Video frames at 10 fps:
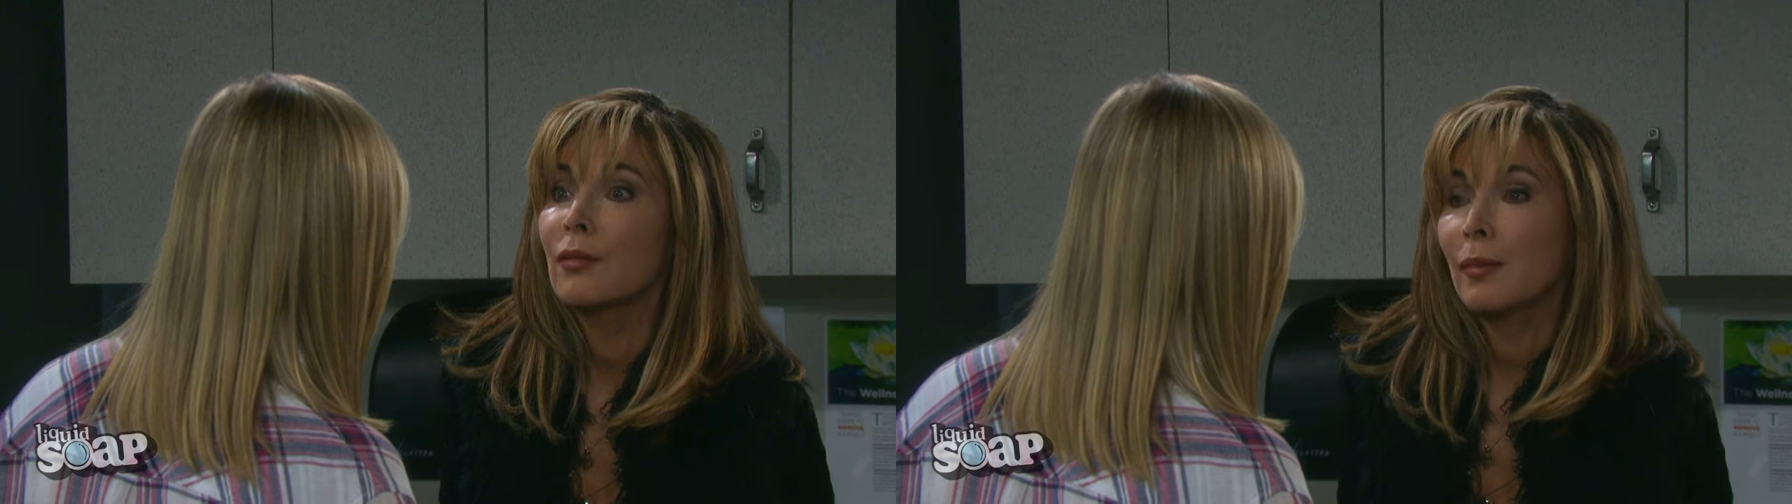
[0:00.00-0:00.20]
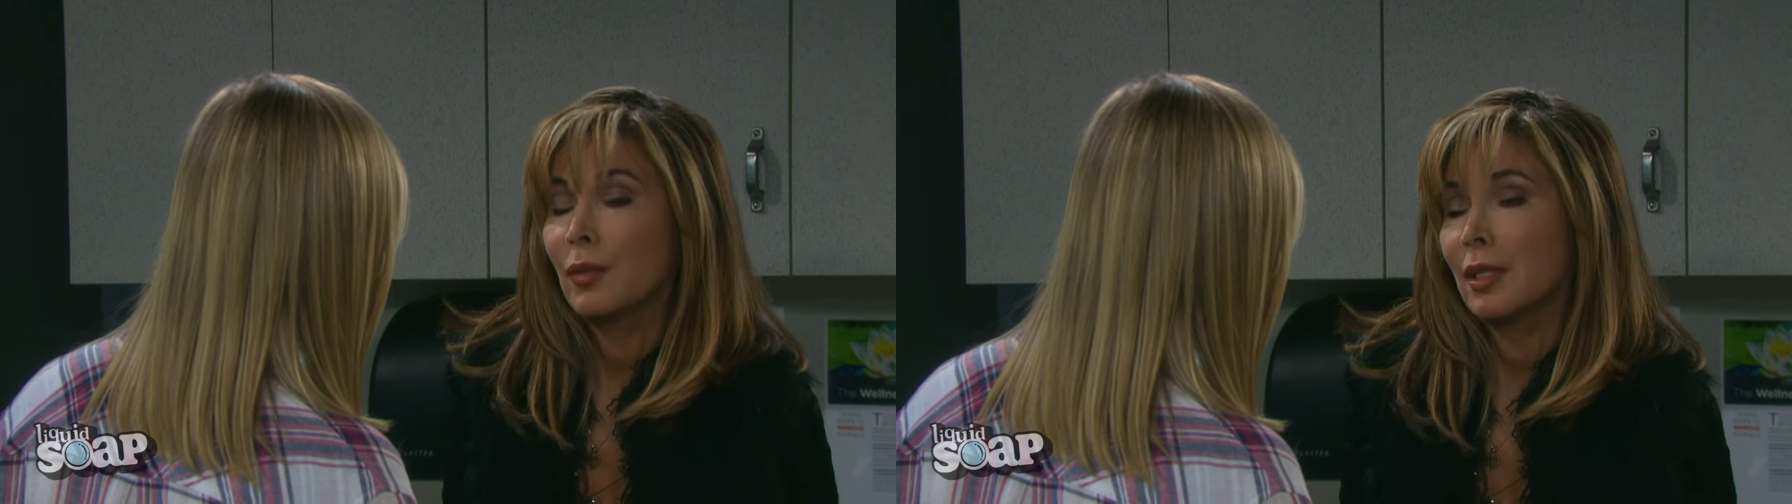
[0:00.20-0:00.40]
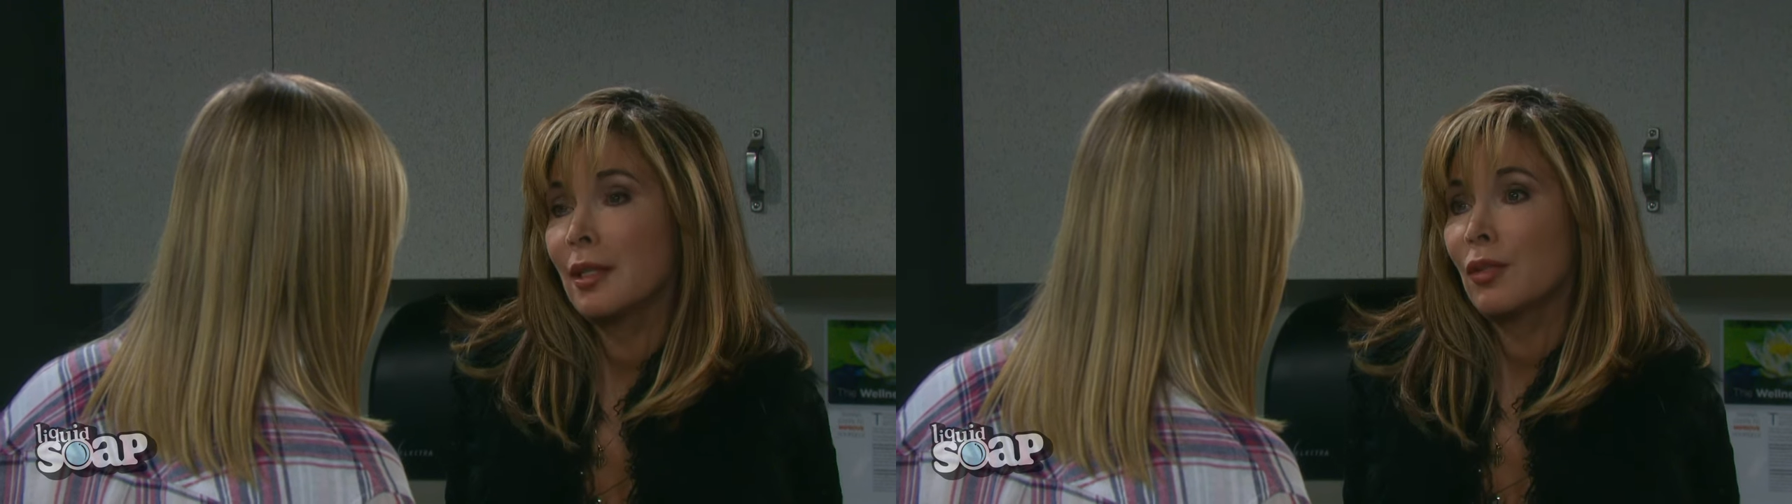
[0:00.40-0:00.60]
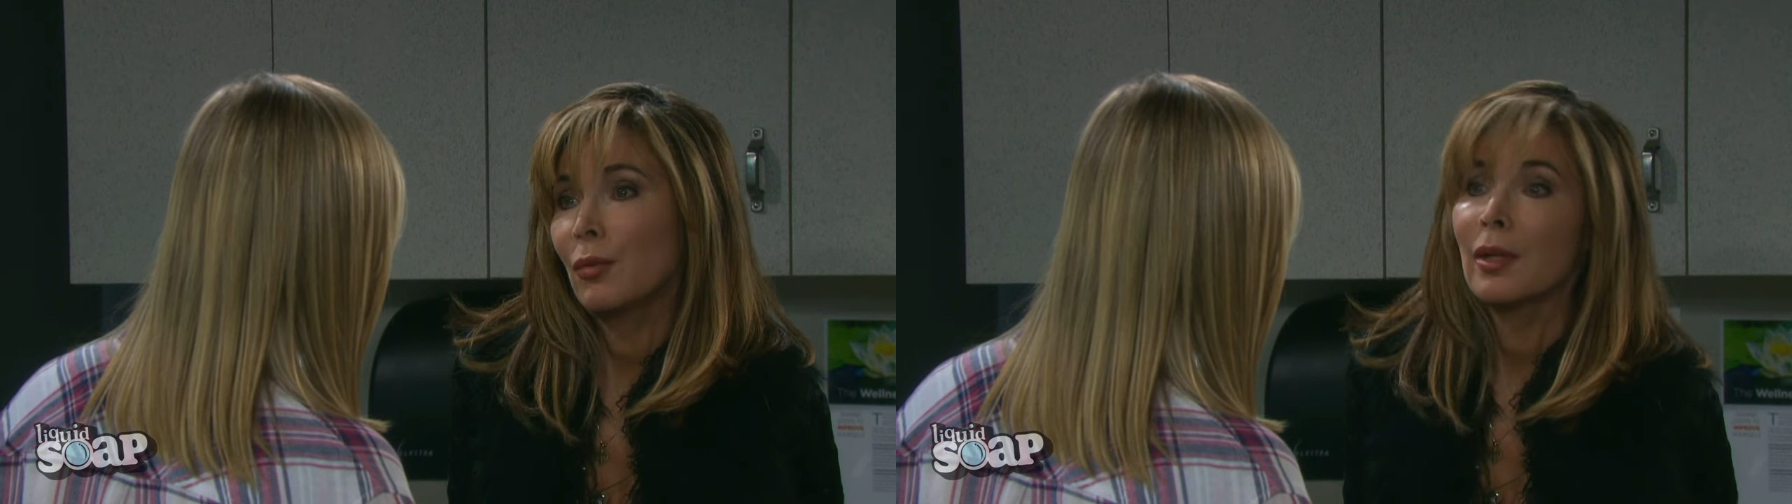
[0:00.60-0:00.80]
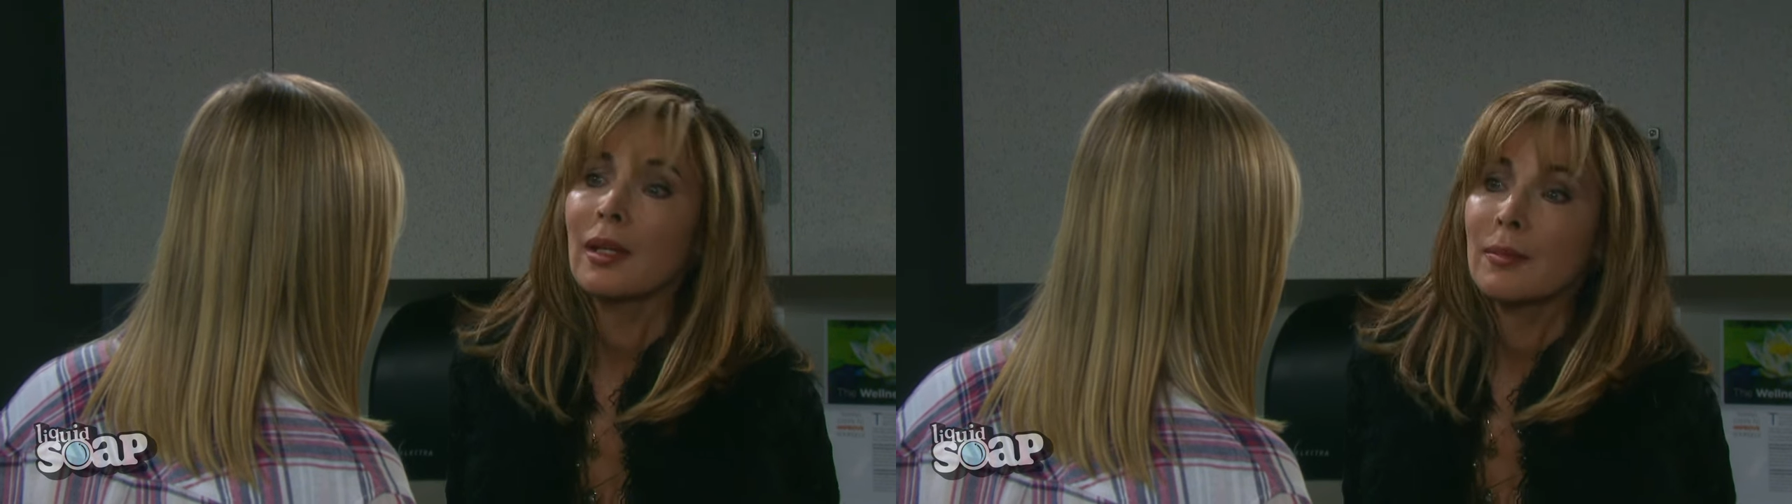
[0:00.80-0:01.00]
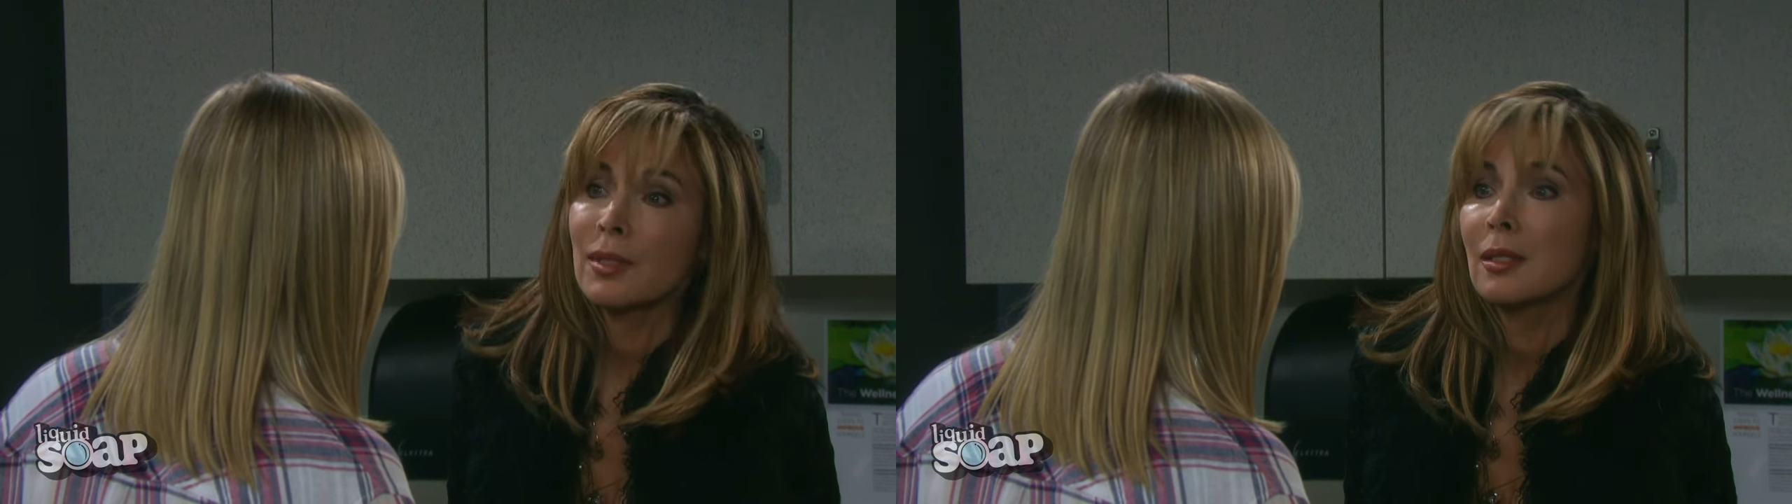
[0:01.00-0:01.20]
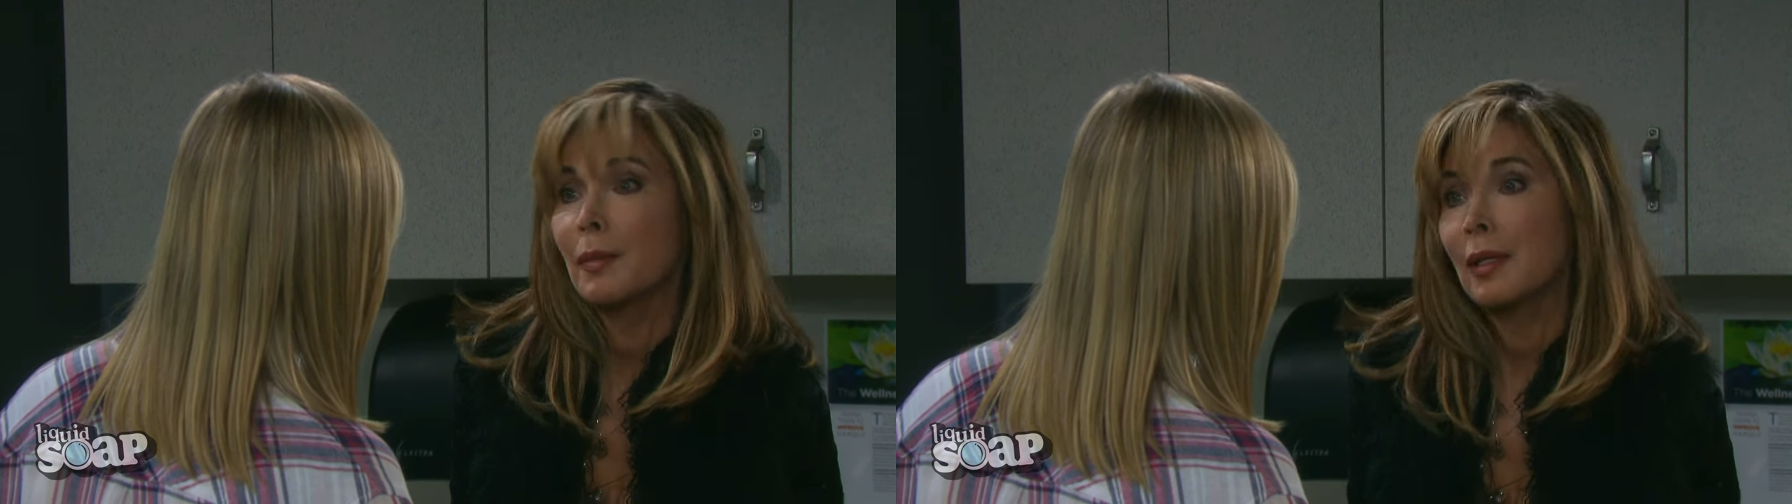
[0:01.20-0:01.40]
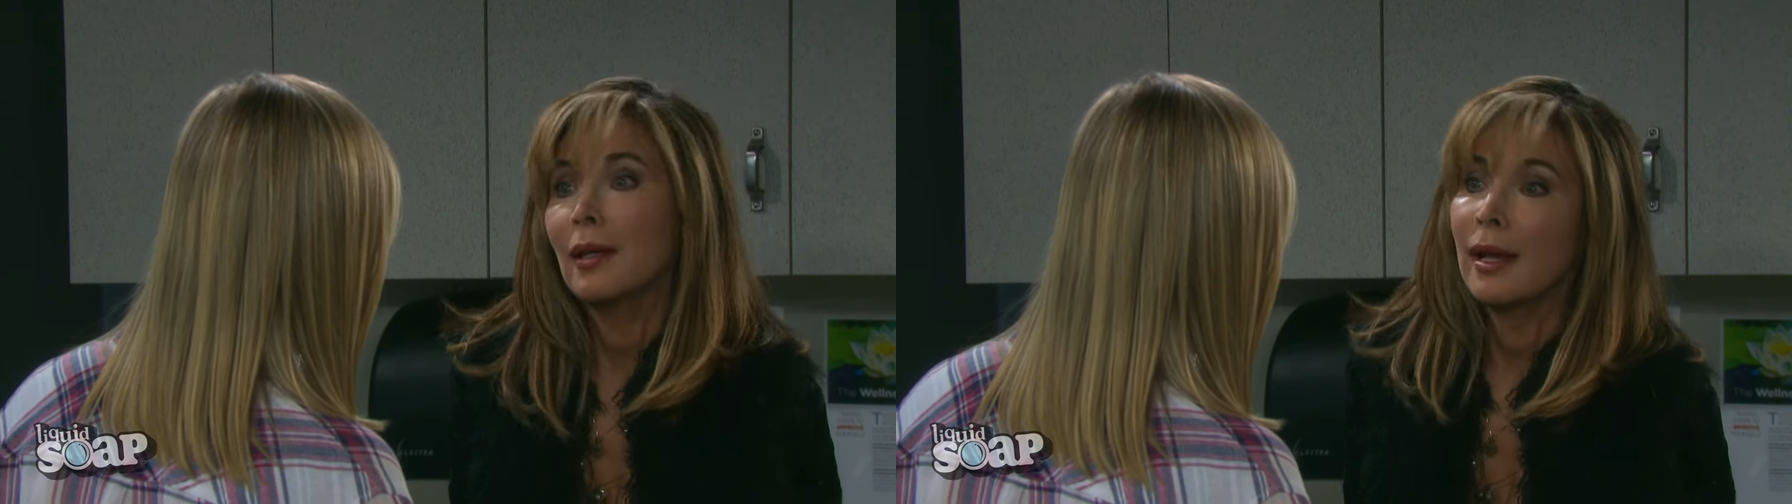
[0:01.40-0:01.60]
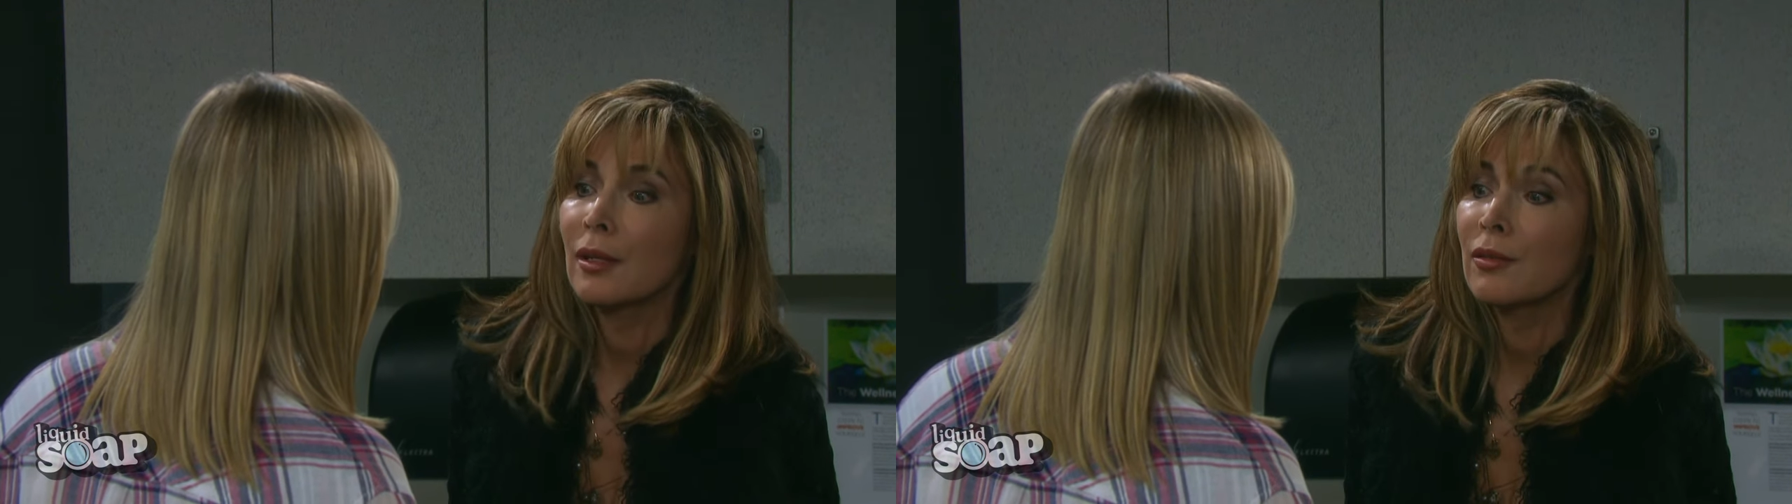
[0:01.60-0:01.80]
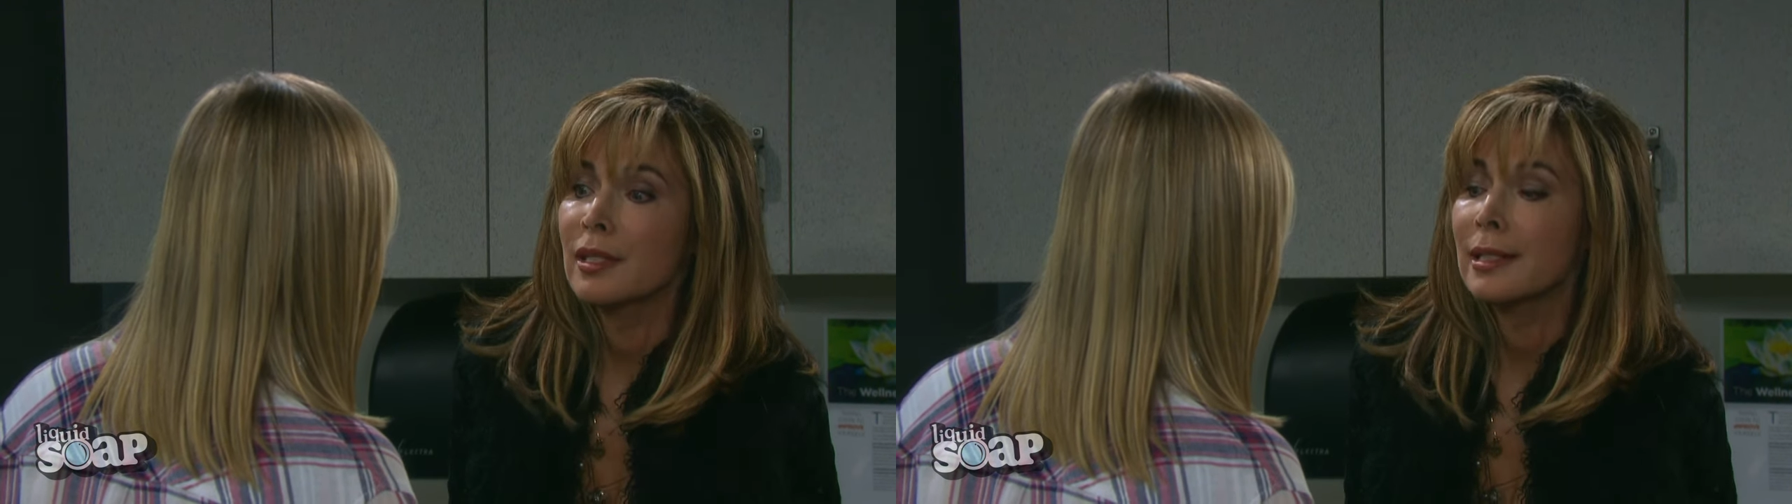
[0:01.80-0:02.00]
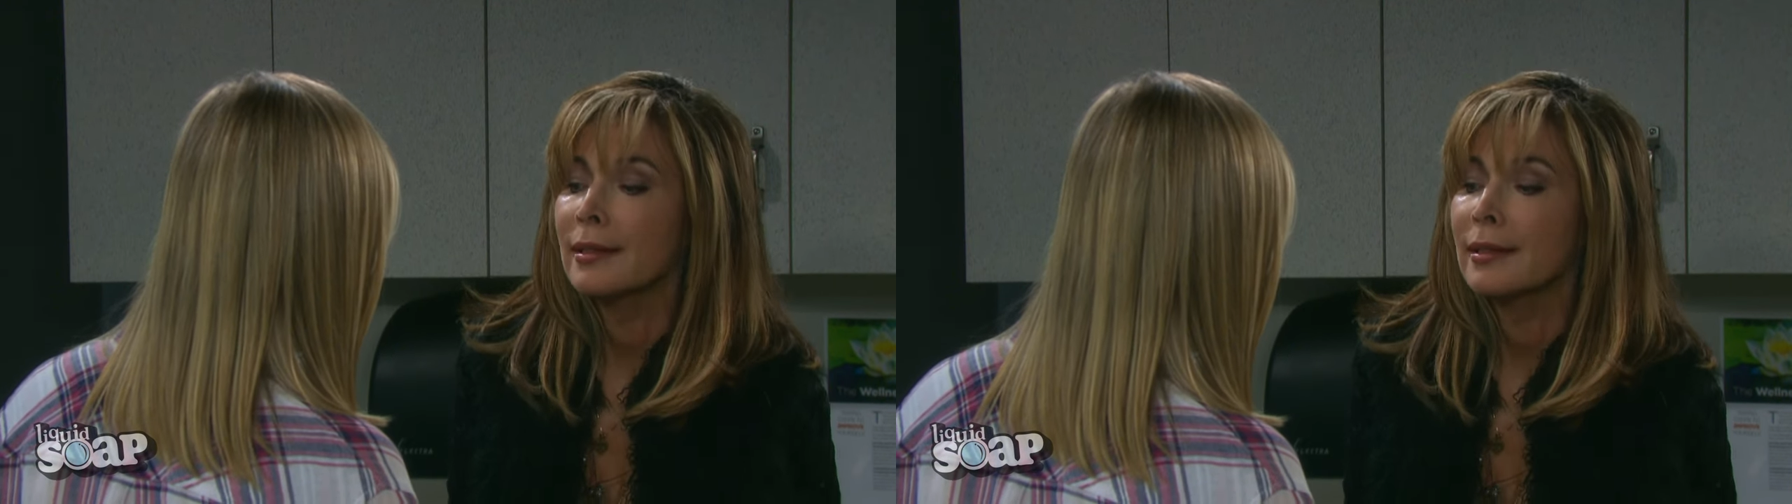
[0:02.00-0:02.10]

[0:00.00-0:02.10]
reputation when it comes to speed and accuracy,